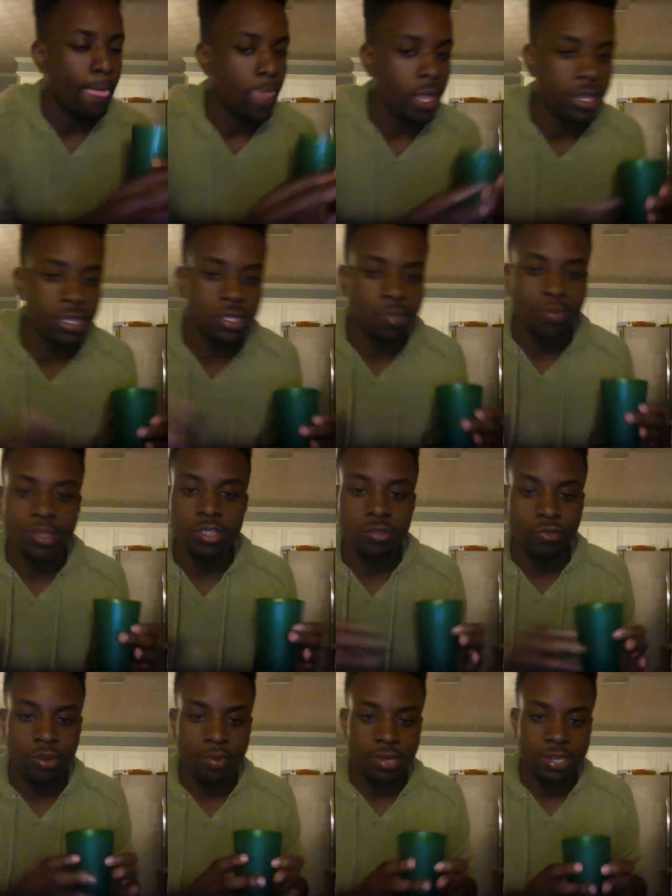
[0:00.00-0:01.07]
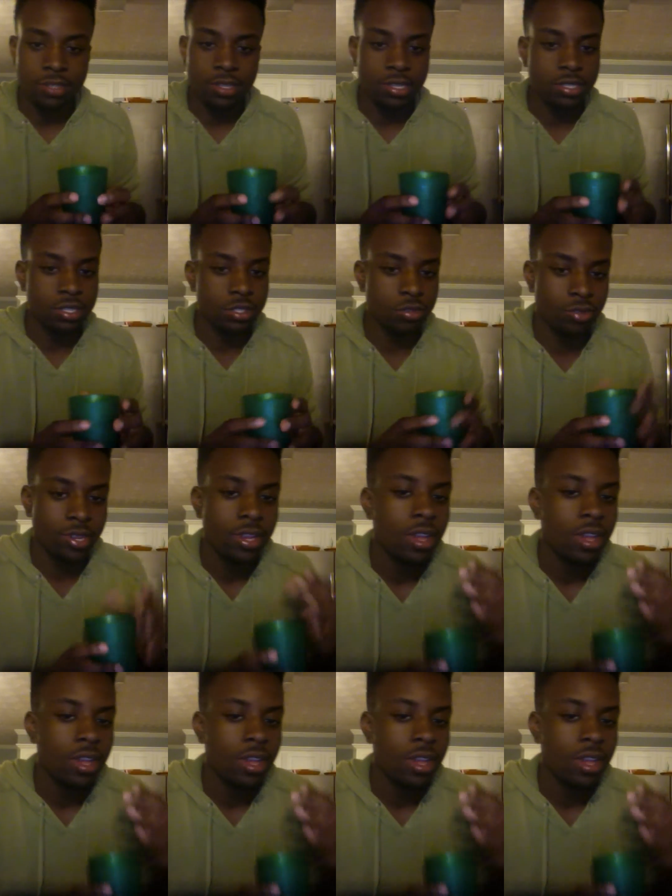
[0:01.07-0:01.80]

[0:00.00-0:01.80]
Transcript: There's a bunch of ways, but that's the easiest way.